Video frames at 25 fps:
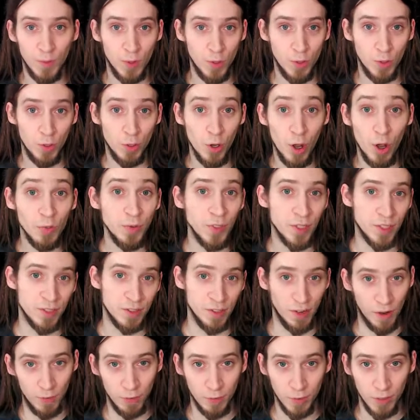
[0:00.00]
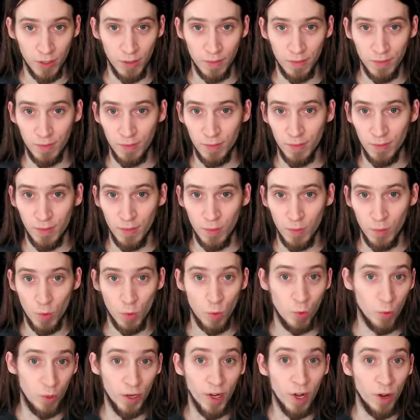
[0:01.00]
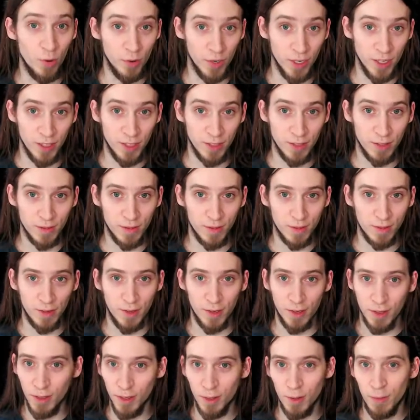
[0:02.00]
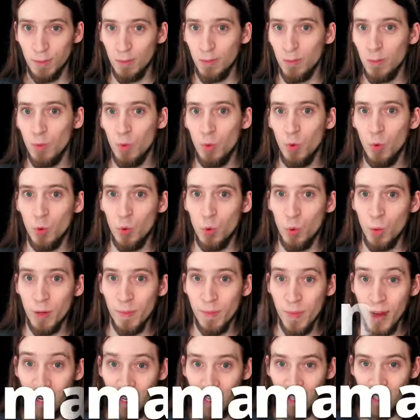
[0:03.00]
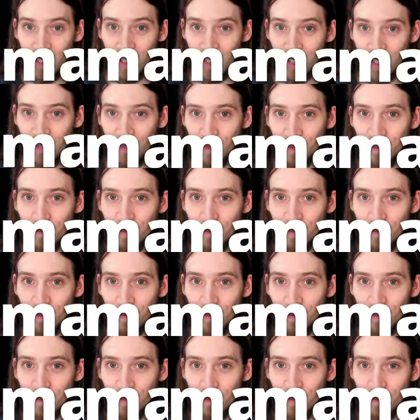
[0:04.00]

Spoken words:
You own this software. We own it. We make it.